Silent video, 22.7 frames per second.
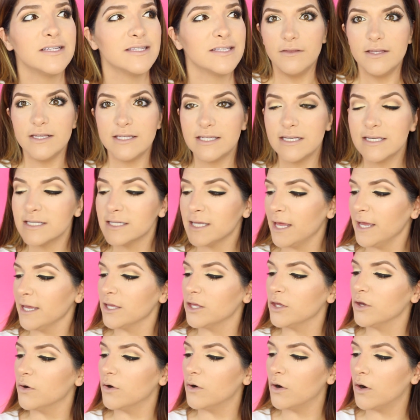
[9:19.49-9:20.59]
This is
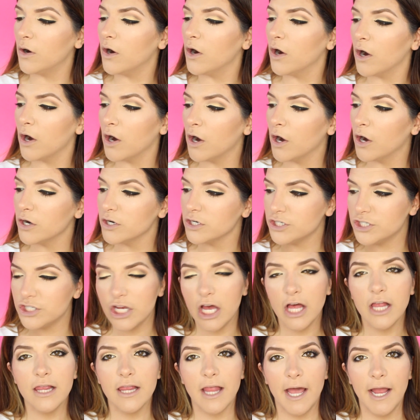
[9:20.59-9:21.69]
like your
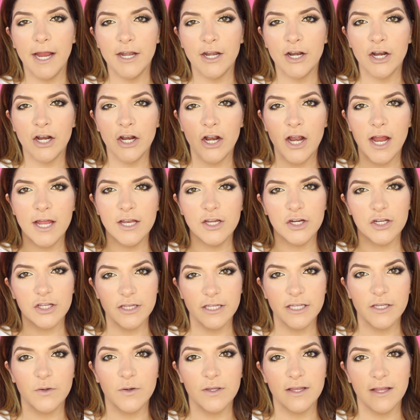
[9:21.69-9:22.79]
gel liner and your
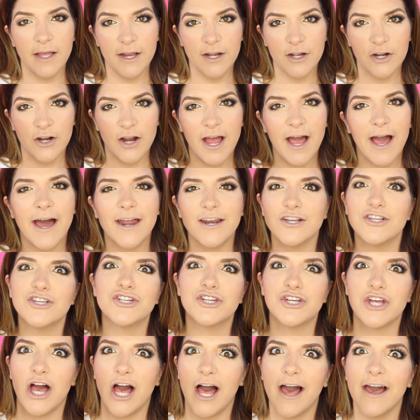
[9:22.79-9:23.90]
liquid liner had a
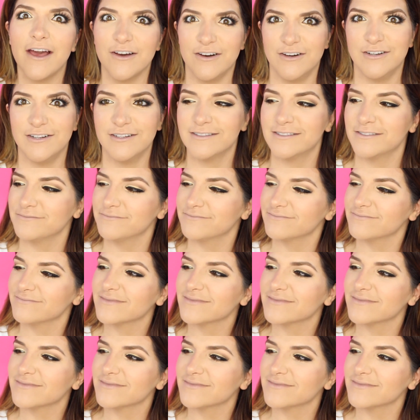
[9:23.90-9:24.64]
child.